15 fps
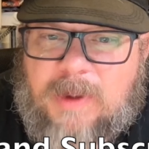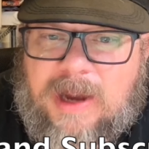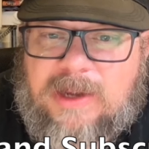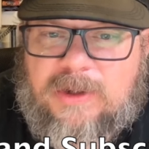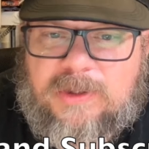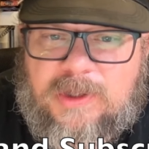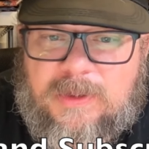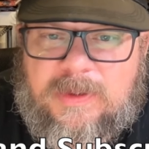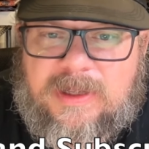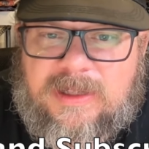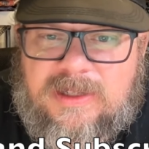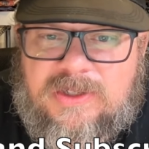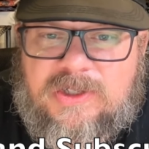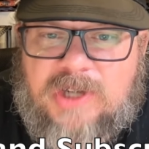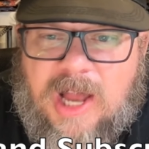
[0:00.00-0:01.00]
why you're doing
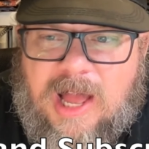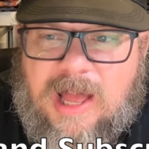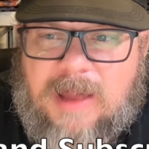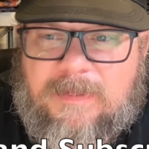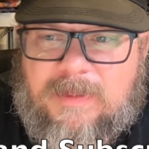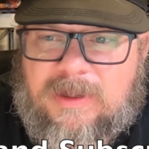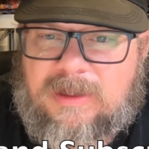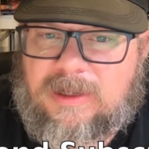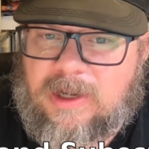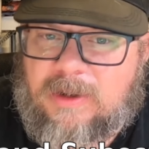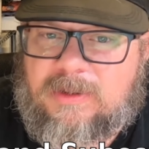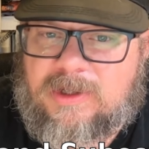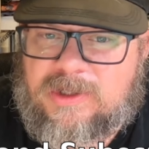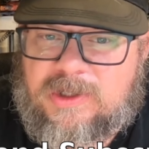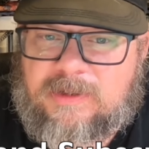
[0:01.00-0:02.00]
this job you
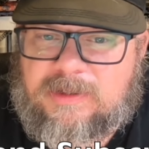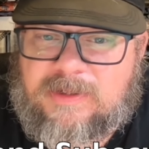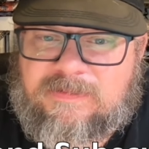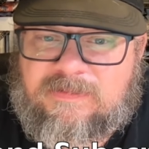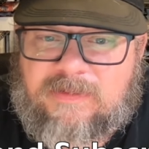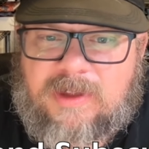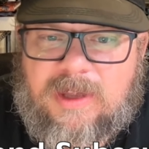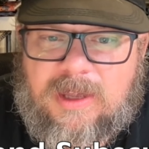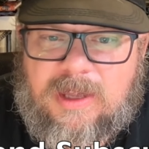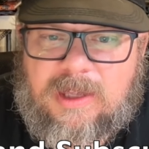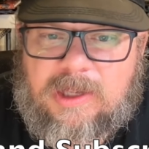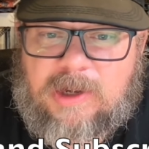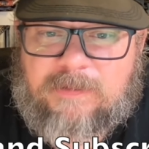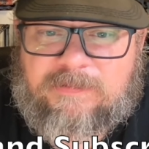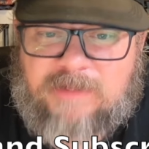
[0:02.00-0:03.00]
know because you're
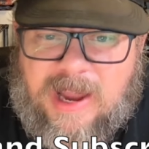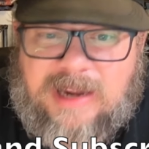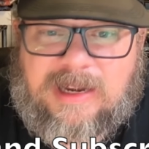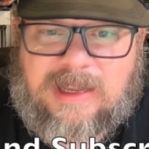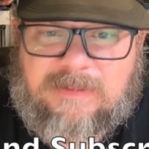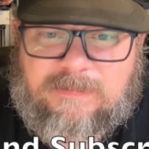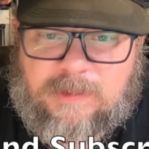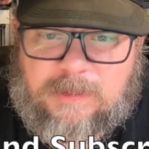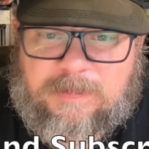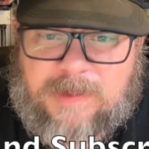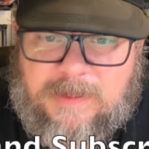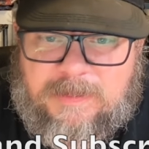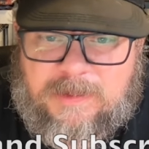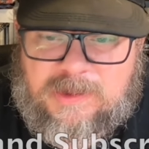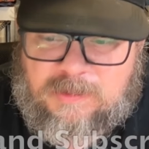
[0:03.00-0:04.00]
you're fighting for
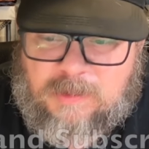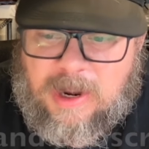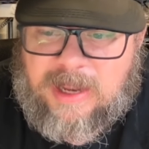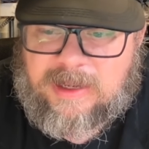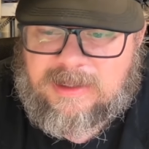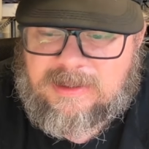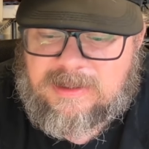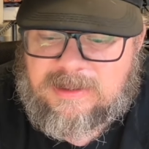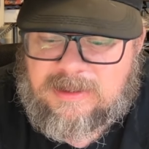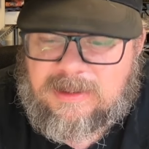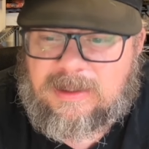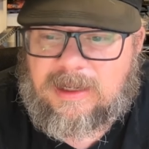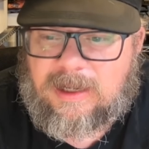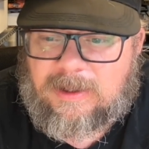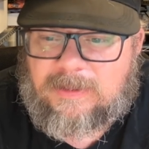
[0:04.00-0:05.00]
people's Shut rights, up.
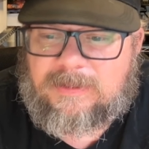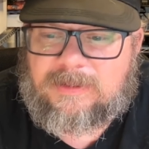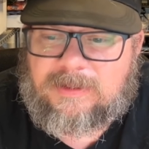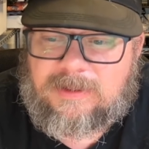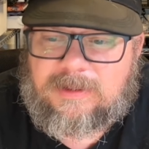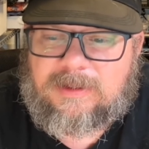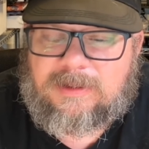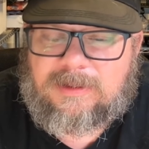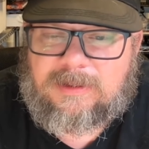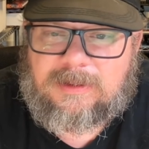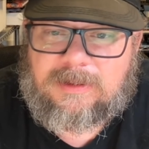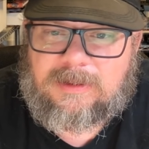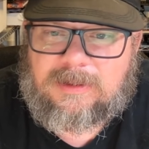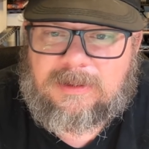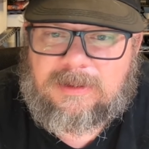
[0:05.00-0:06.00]
you know?
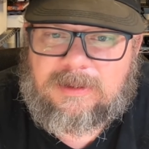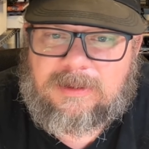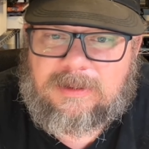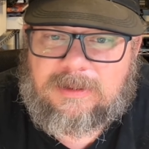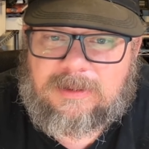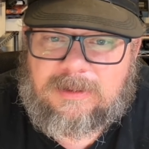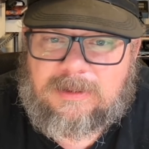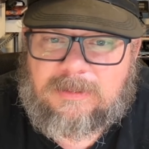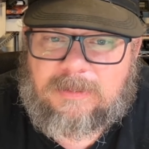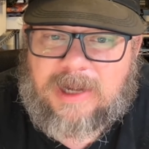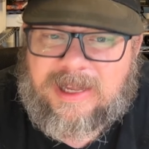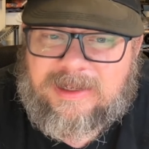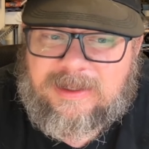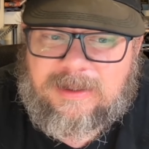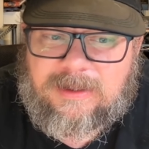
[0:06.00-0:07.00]

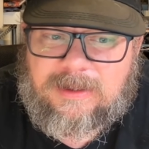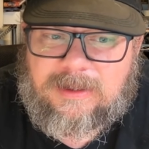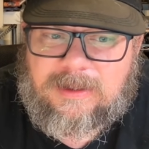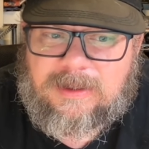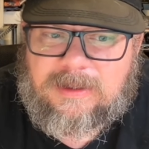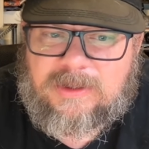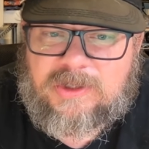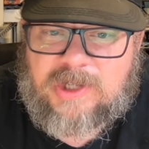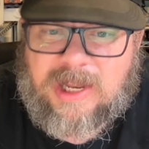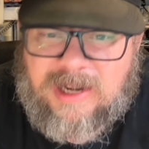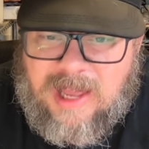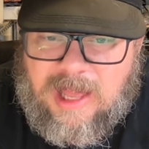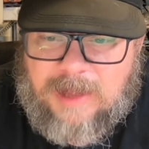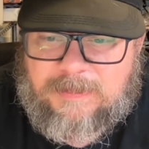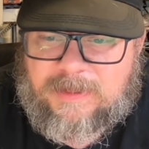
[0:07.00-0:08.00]
What? Shut
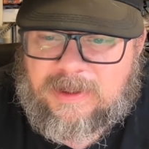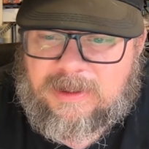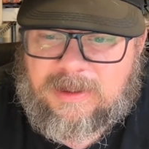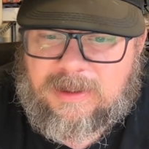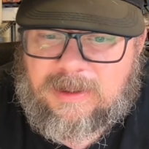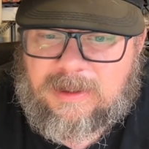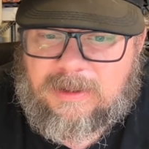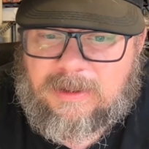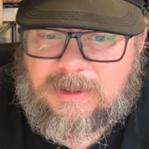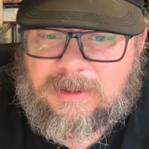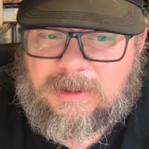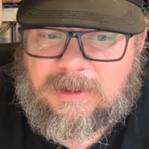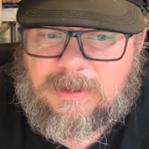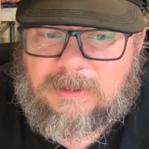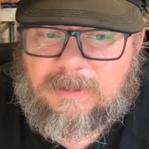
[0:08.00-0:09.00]
up.
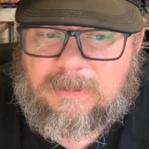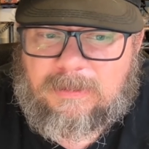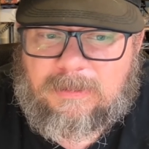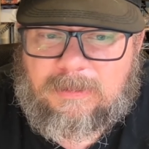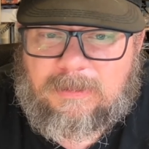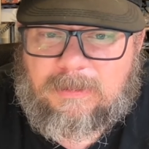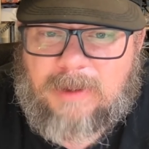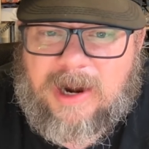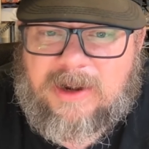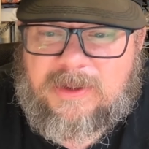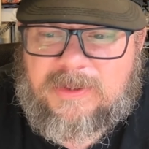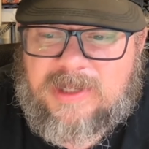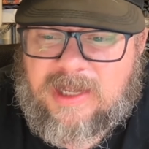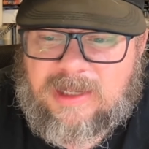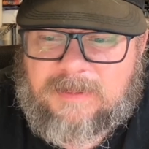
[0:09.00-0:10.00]
Why are
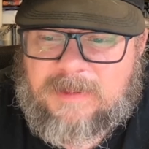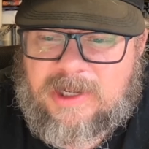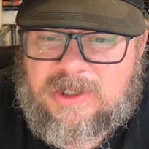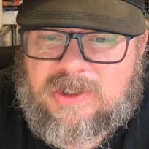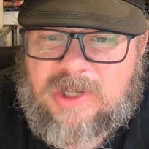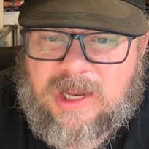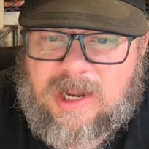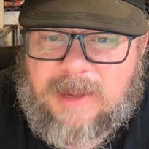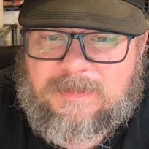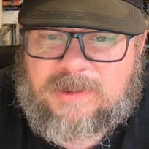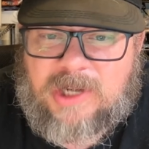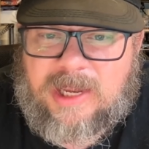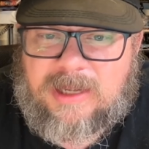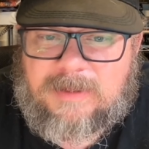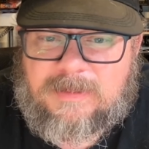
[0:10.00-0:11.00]
you telling me to shut up,
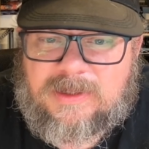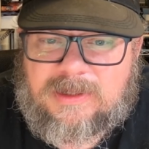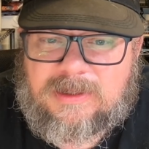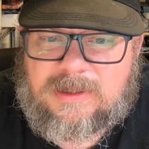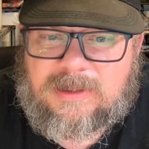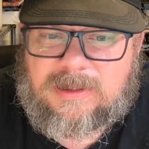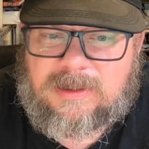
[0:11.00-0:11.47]
James?